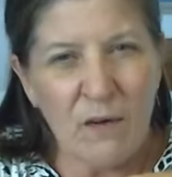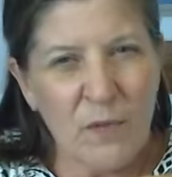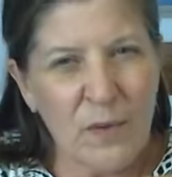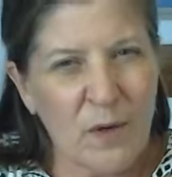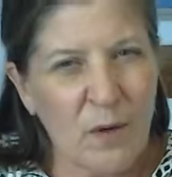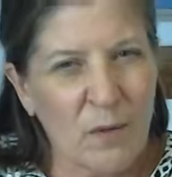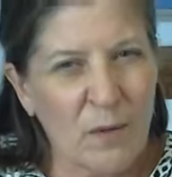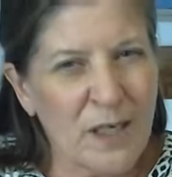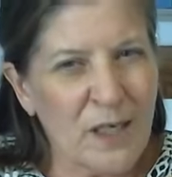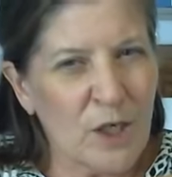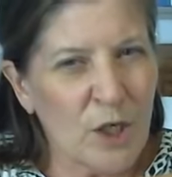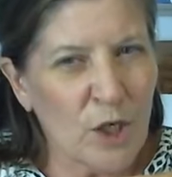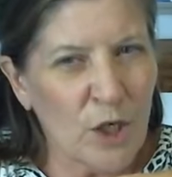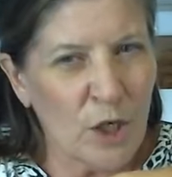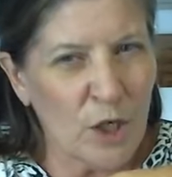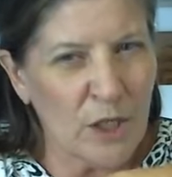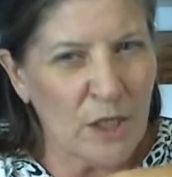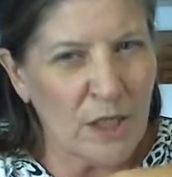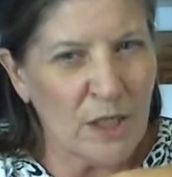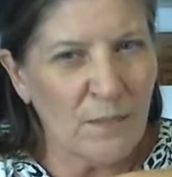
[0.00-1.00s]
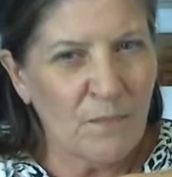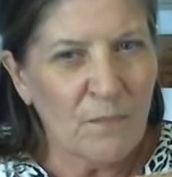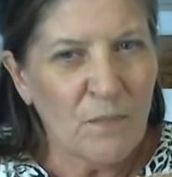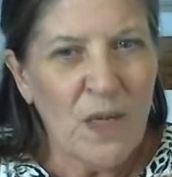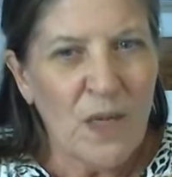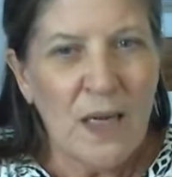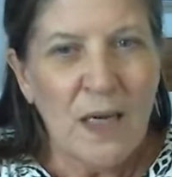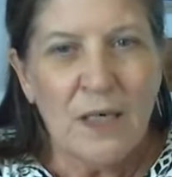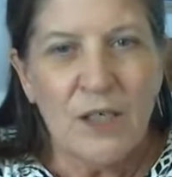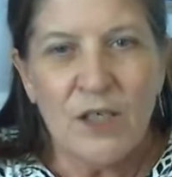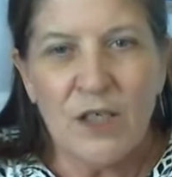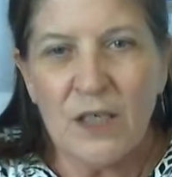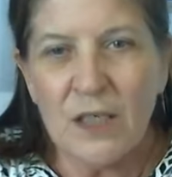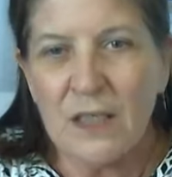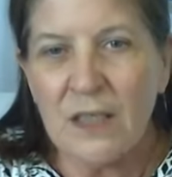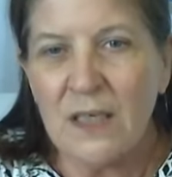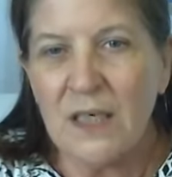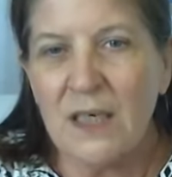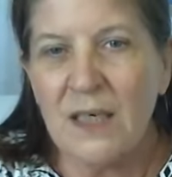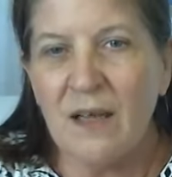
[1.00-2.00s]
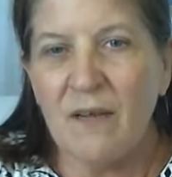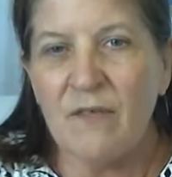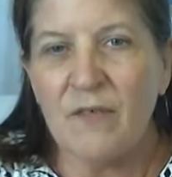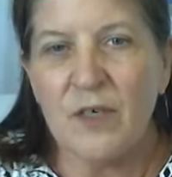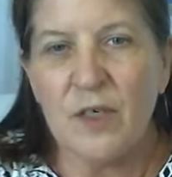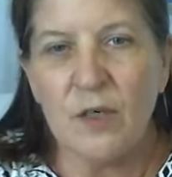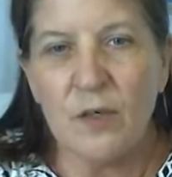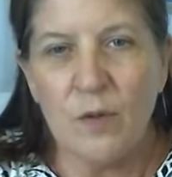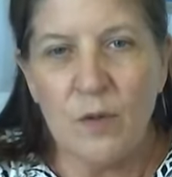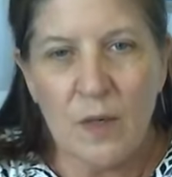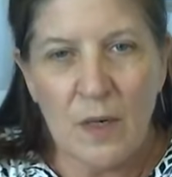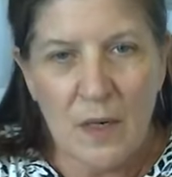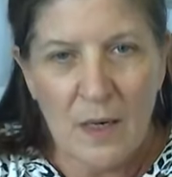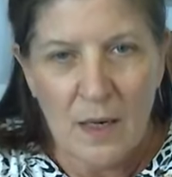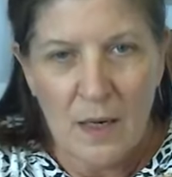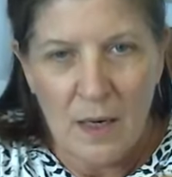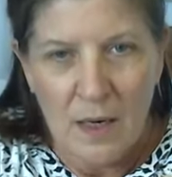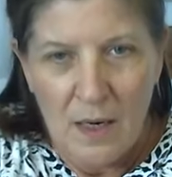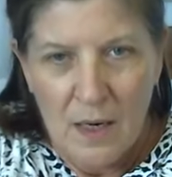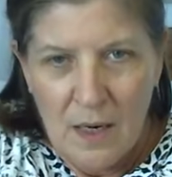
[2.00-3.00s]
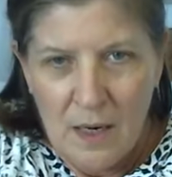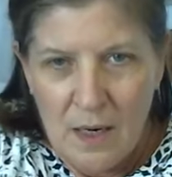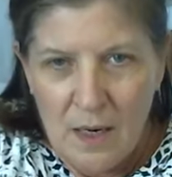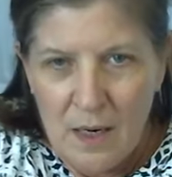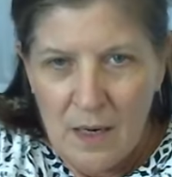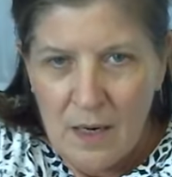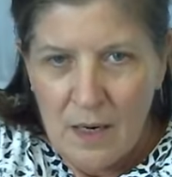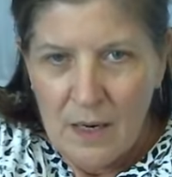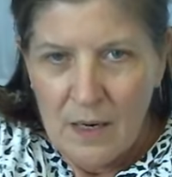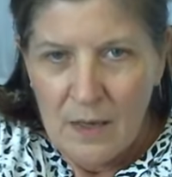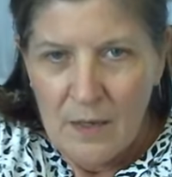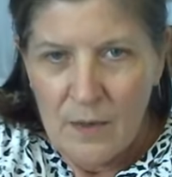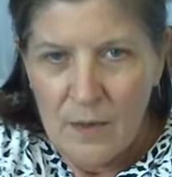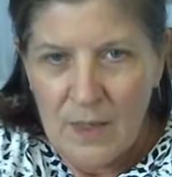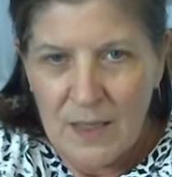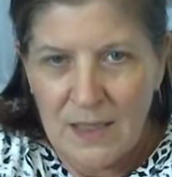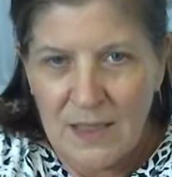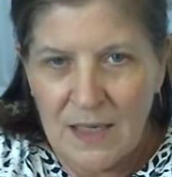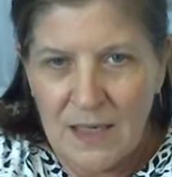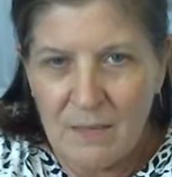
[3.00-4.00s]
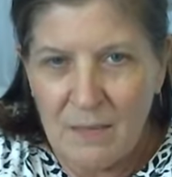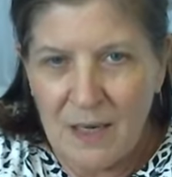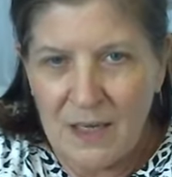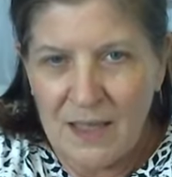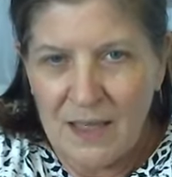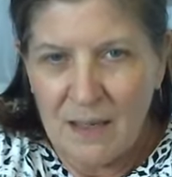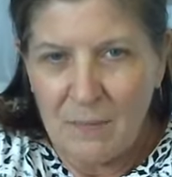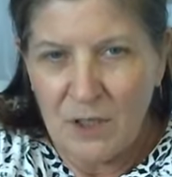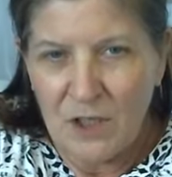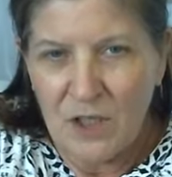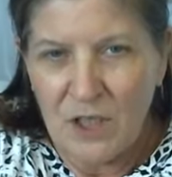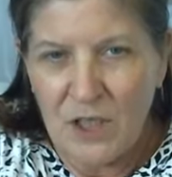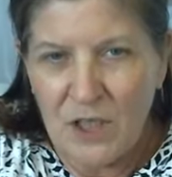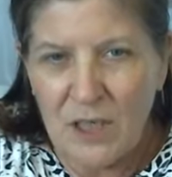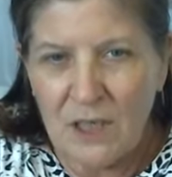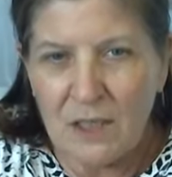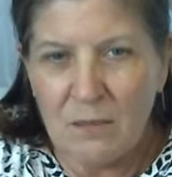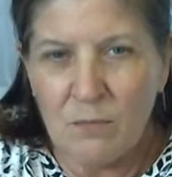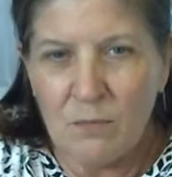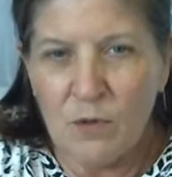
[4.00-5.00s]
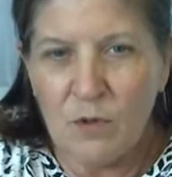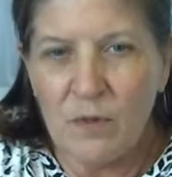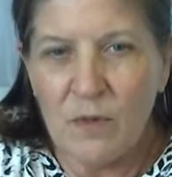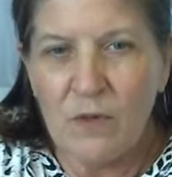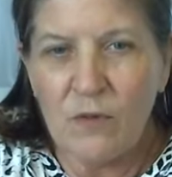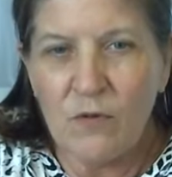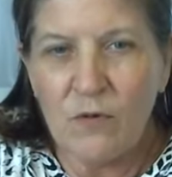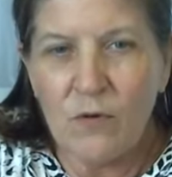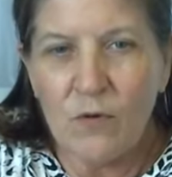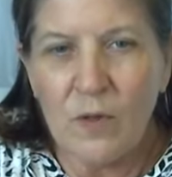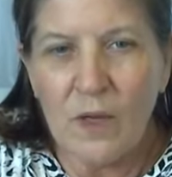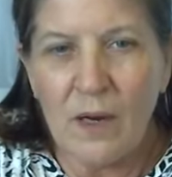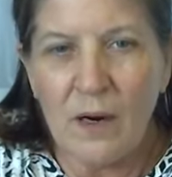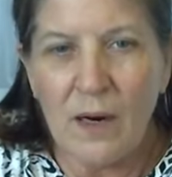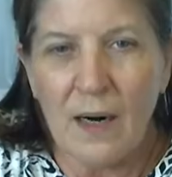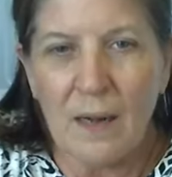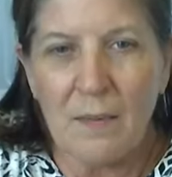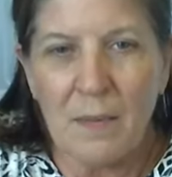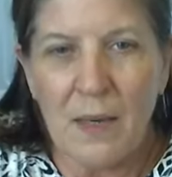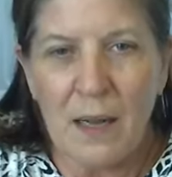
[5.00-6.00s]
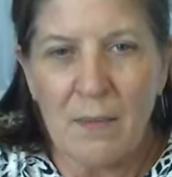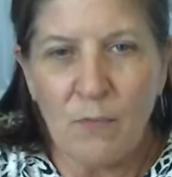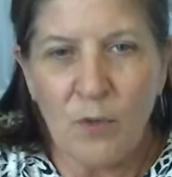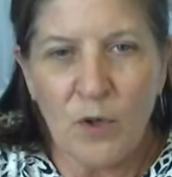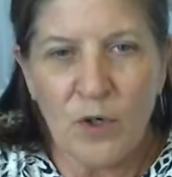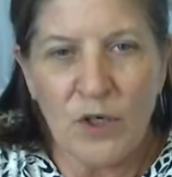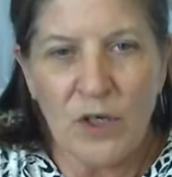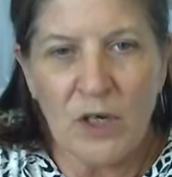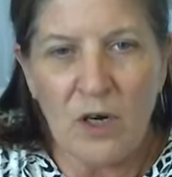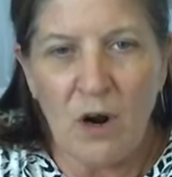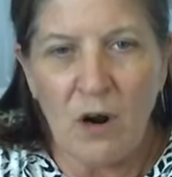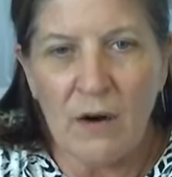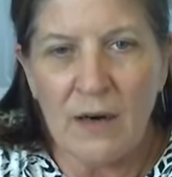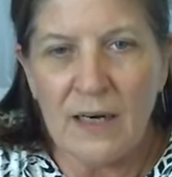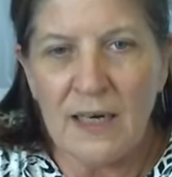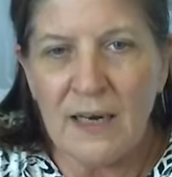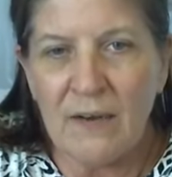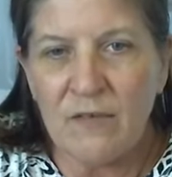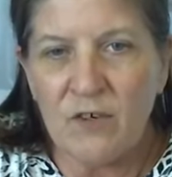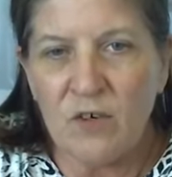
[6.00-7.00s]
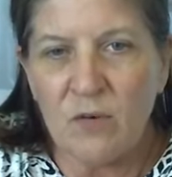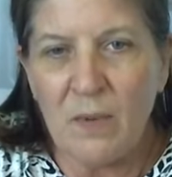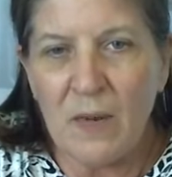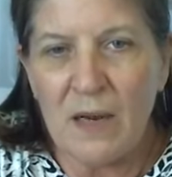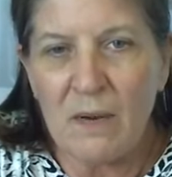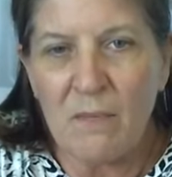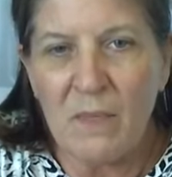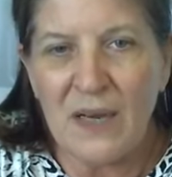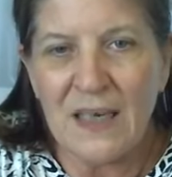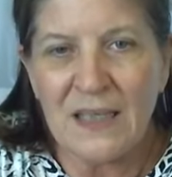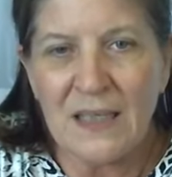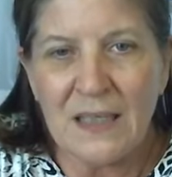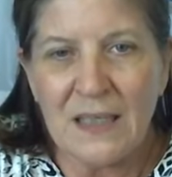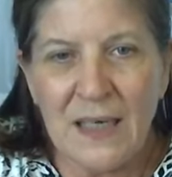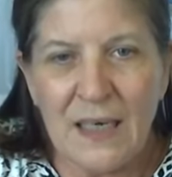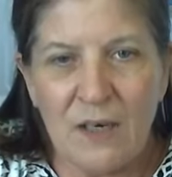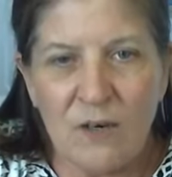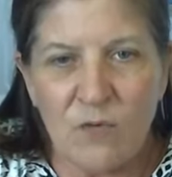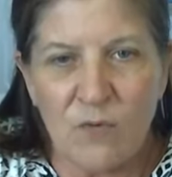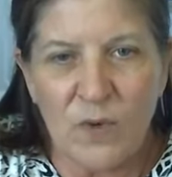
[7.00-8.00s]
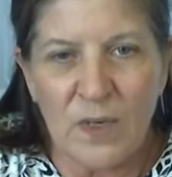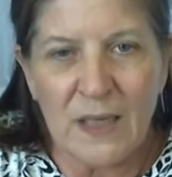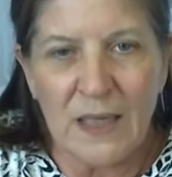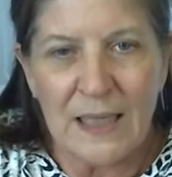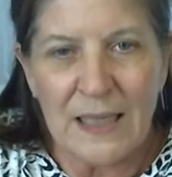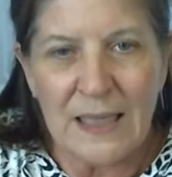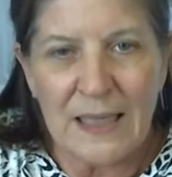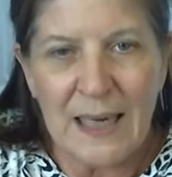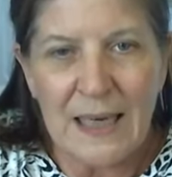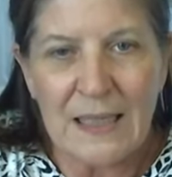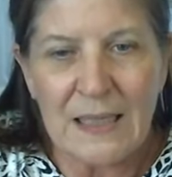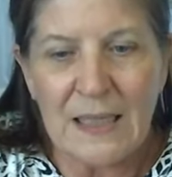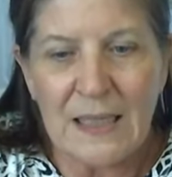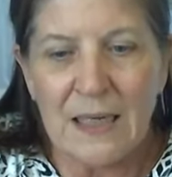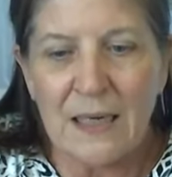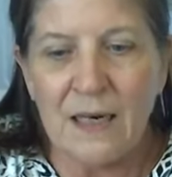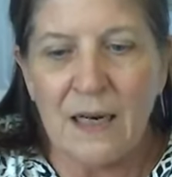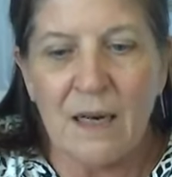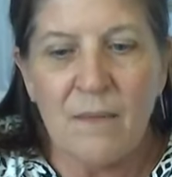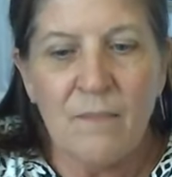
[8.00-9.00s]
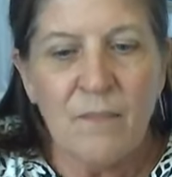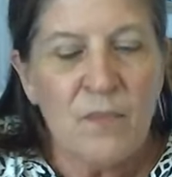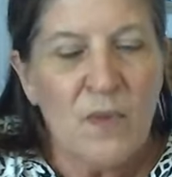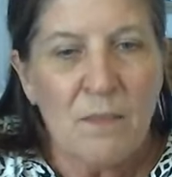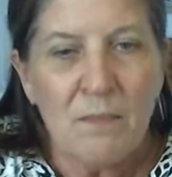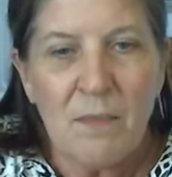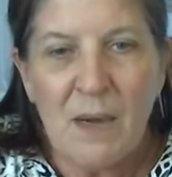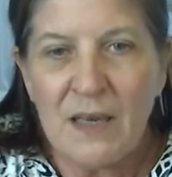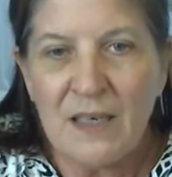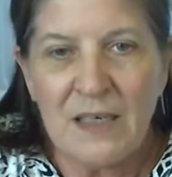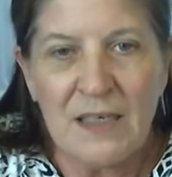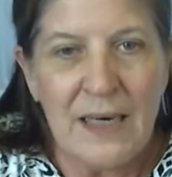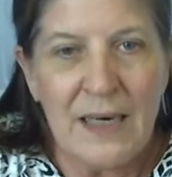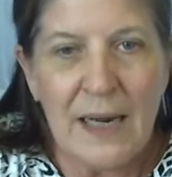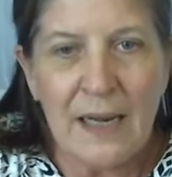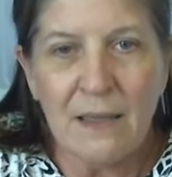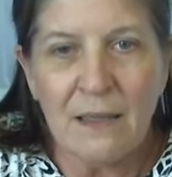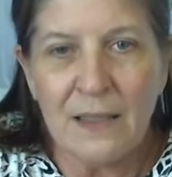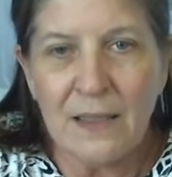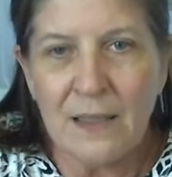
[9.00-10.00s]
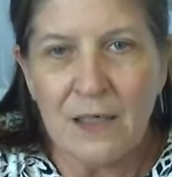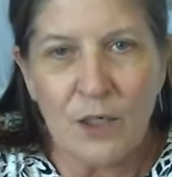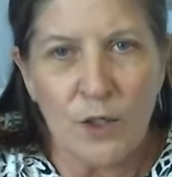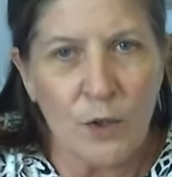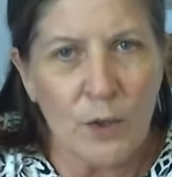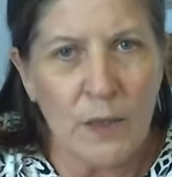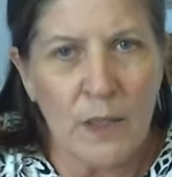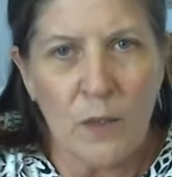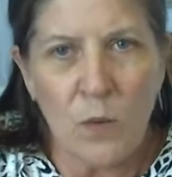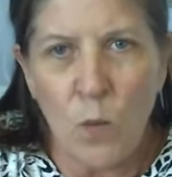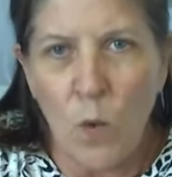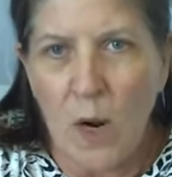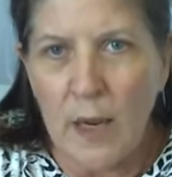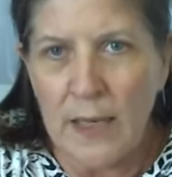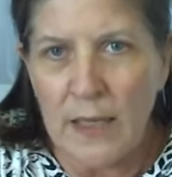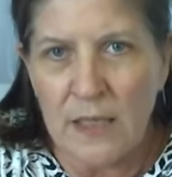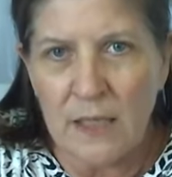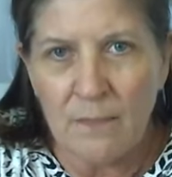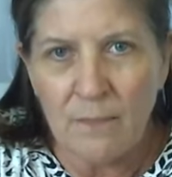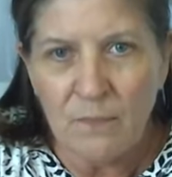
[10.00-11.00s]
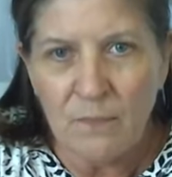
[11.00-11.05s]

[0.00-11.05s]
We don't want it to hurt, just enough to, you can see my thumb is just moving through there, and I'm not pushing hard enough to make my skin really dent in. My nail isn't turning white.